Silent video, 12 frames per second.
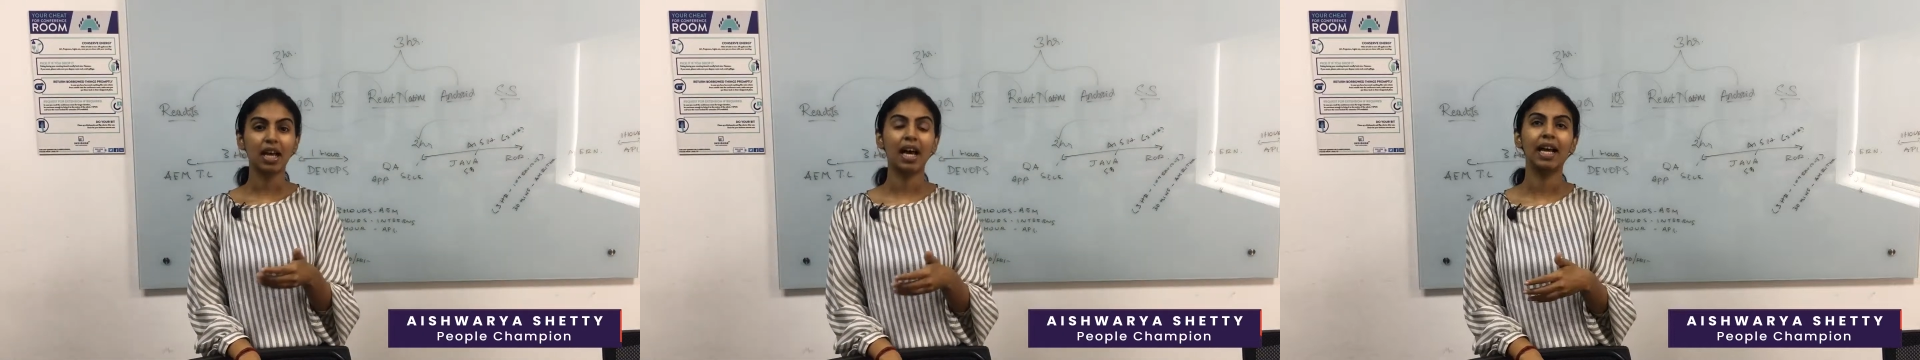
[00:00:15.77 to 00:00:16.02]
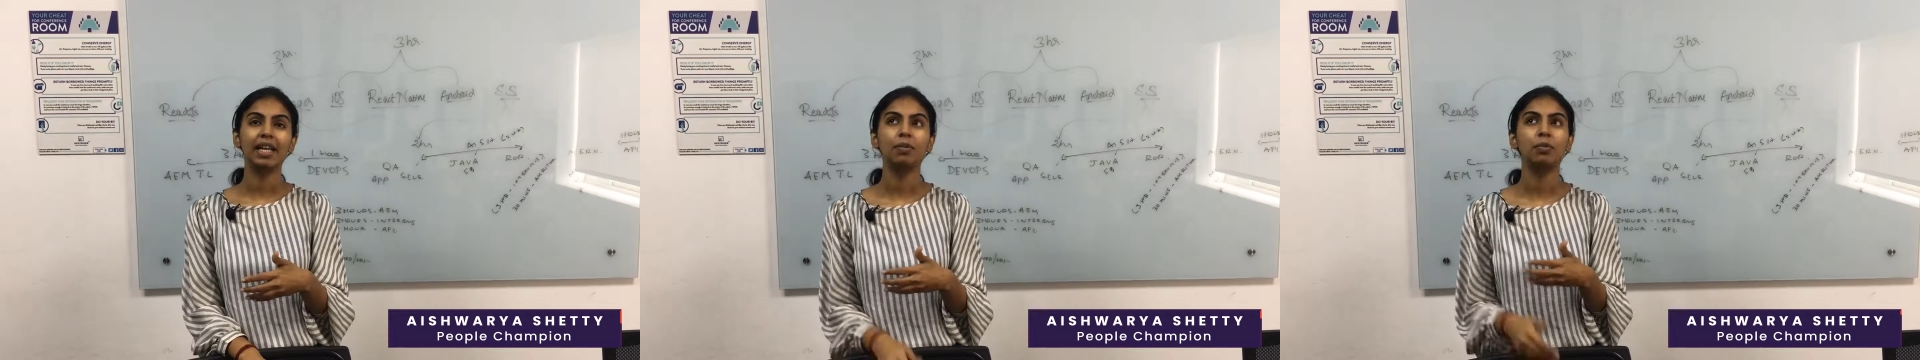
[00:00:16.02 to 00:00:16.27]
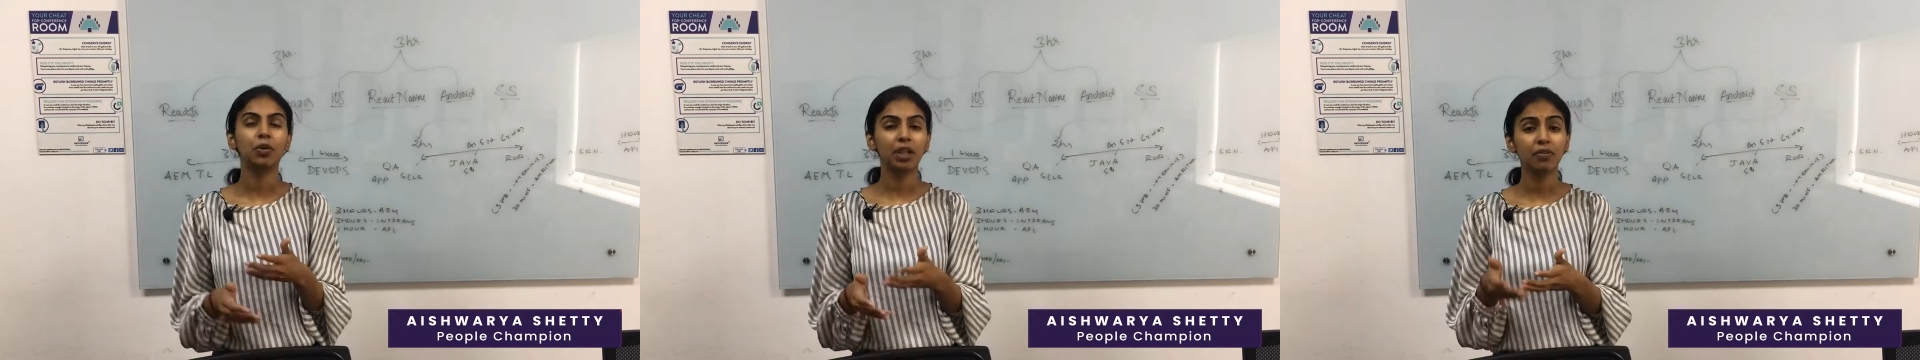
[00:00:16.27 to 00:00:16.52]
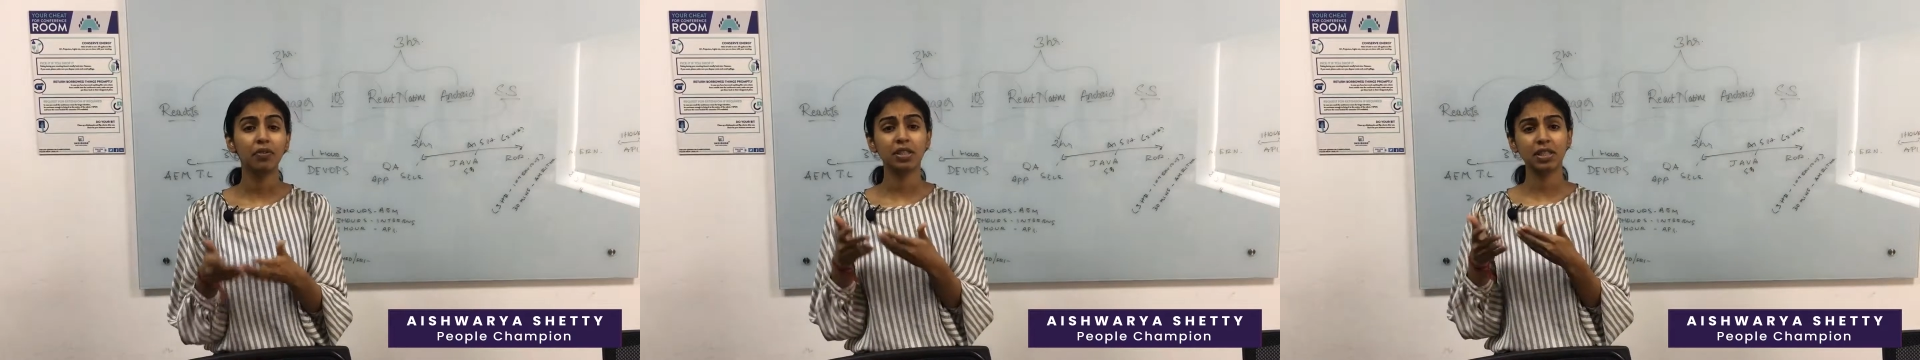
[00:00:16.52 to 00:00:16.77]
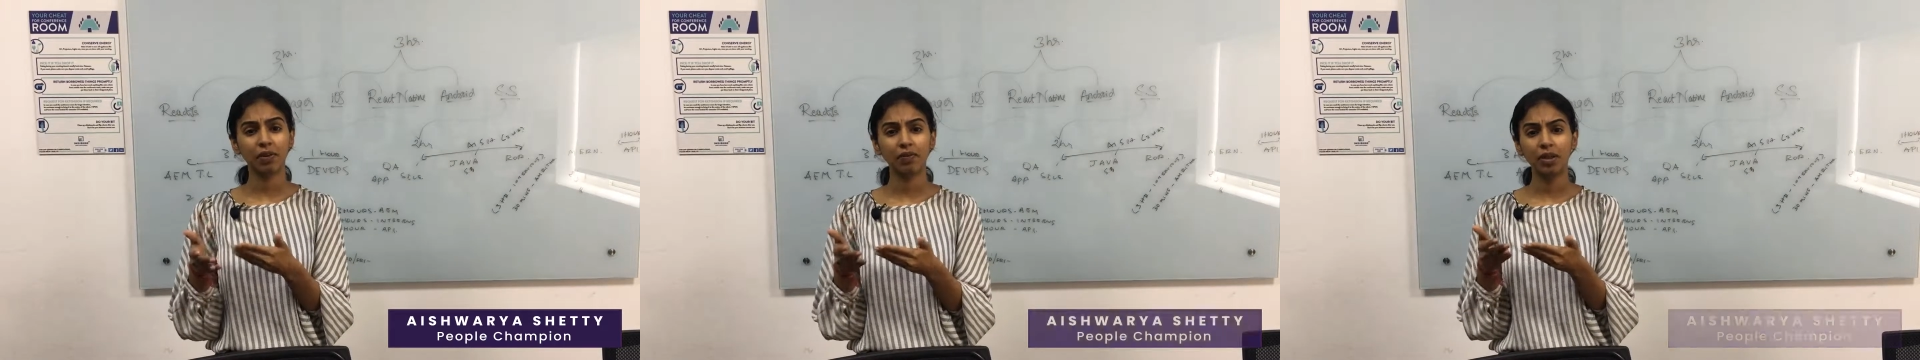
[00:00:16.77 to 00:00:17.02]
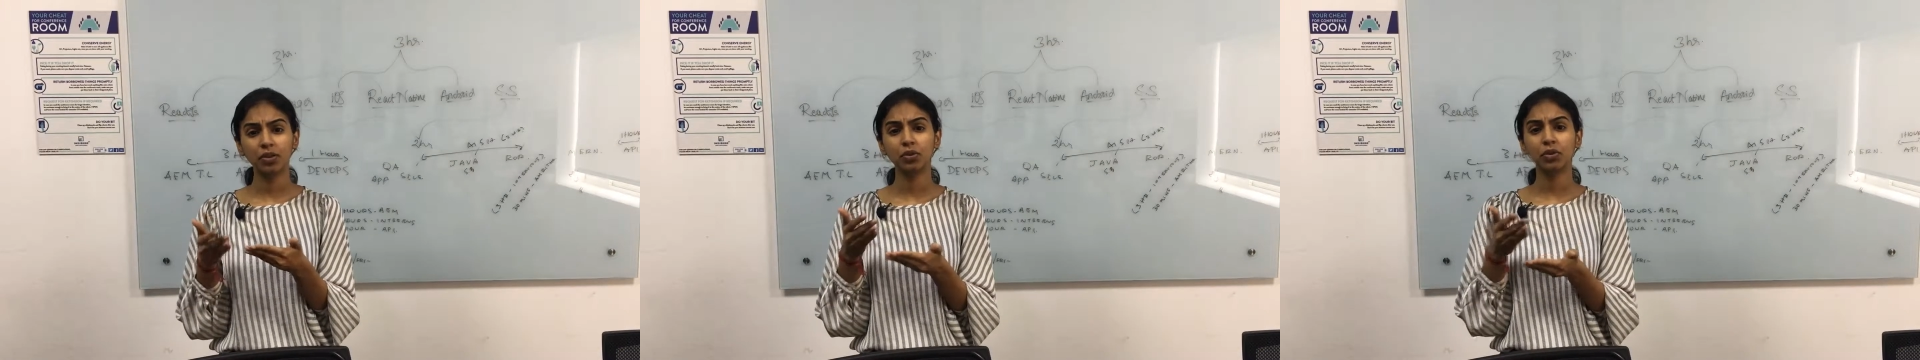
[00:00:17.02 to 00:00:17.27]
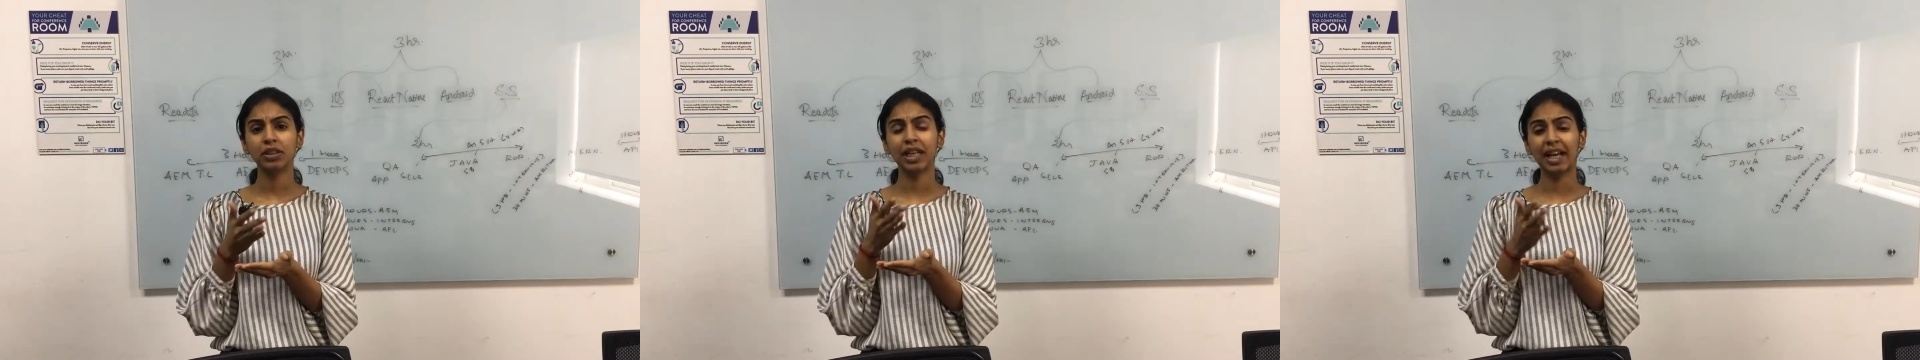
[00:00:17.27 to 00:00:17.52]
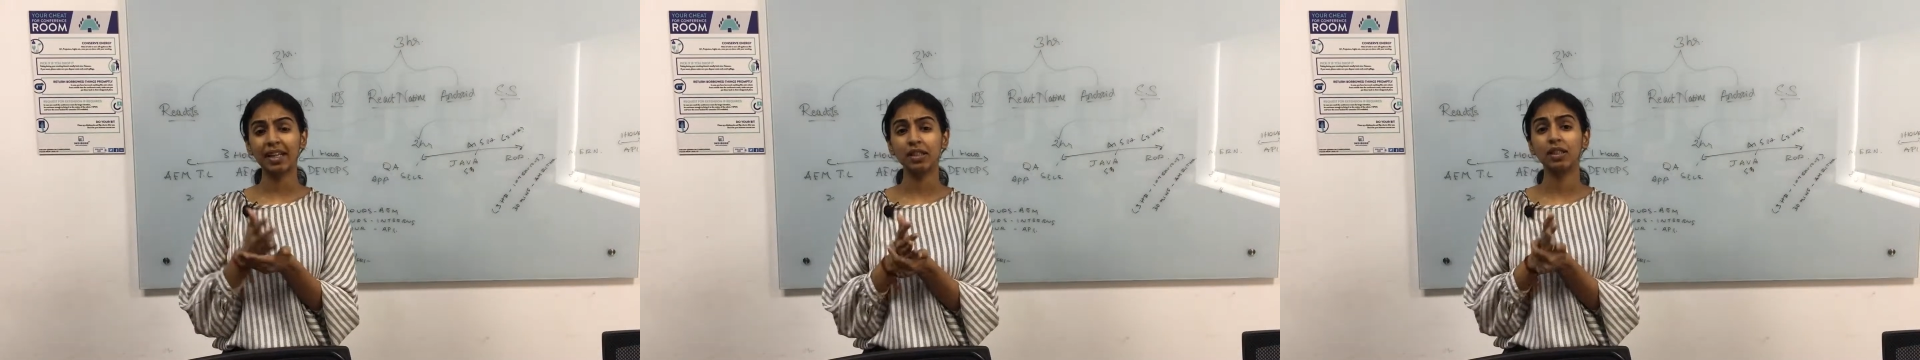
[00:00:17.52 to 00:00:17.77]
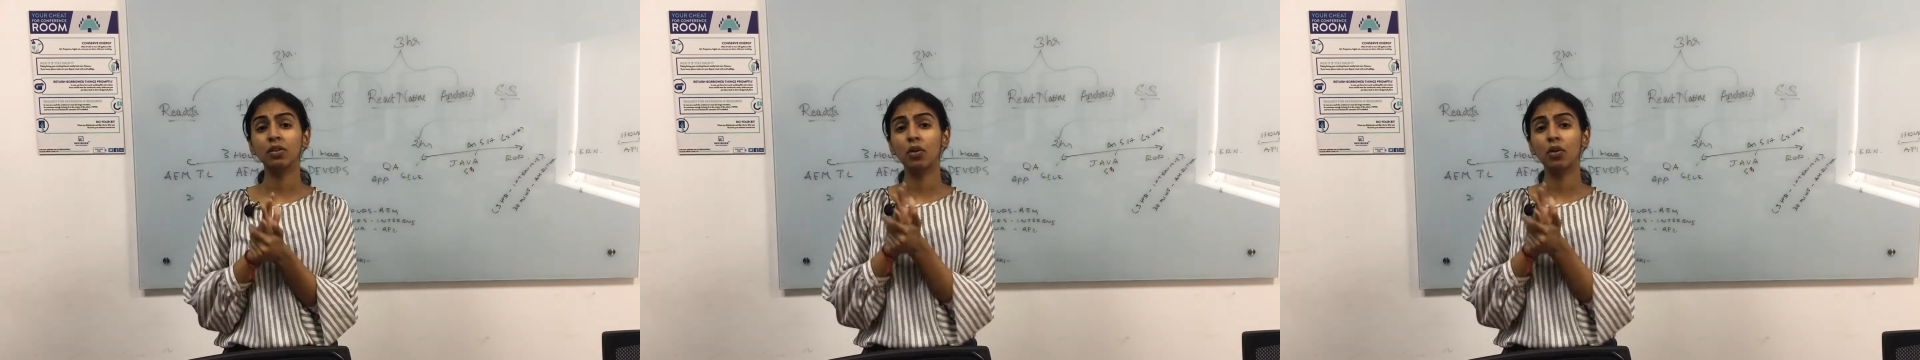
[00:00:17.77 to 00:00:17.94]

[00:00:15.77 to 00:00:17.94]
I am looking for someone who has had a